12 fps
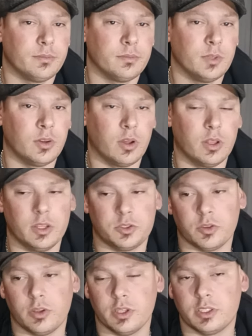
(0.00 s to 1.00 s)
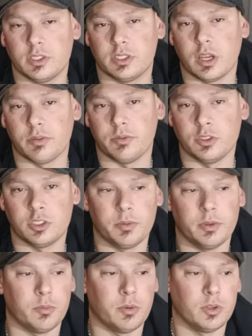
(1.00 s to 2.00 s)
You know, electronics and stuff used to be
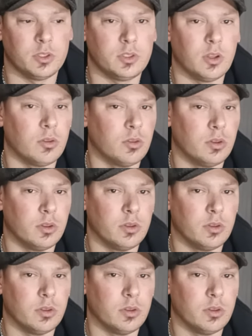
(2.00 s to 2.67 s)
the most stolen